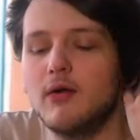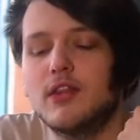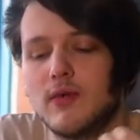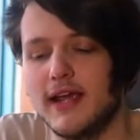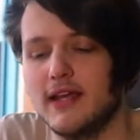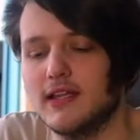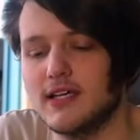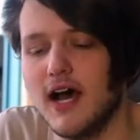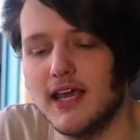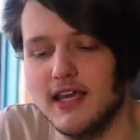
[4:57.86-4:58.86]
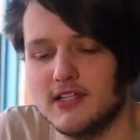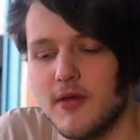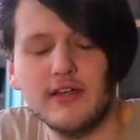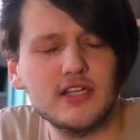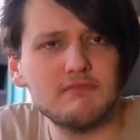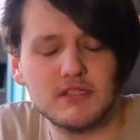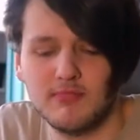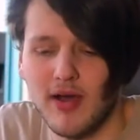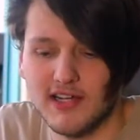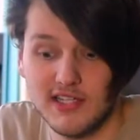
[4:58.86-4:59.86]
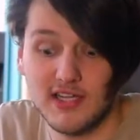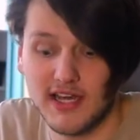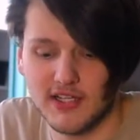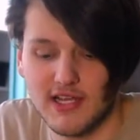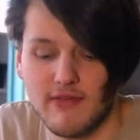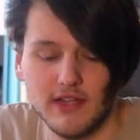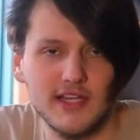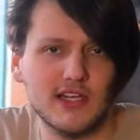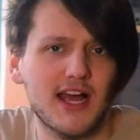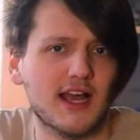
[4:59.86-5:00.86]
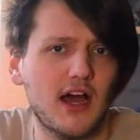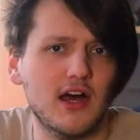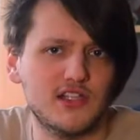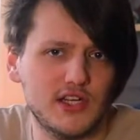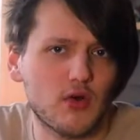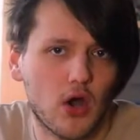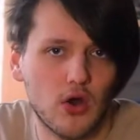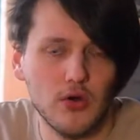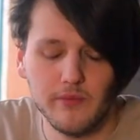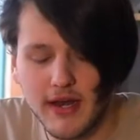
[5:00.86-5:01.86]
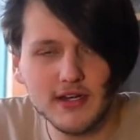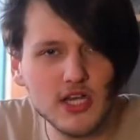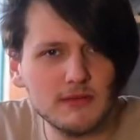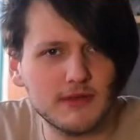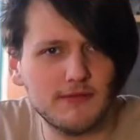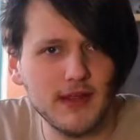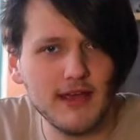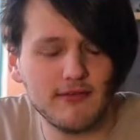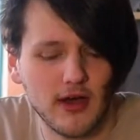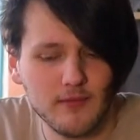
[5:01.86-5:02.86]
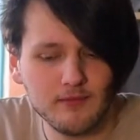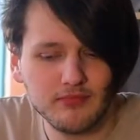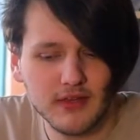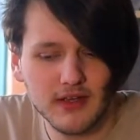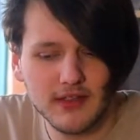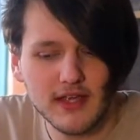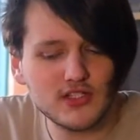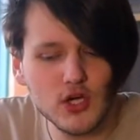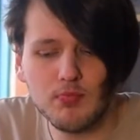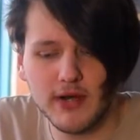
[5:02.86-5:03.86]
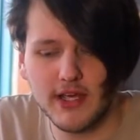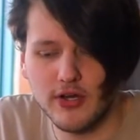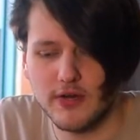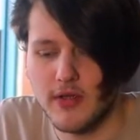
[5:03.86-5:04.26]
with the regular Takis. So in terms of spice, these are like a 7, these are like a 0. But in terms of flavor, They're still pretty good.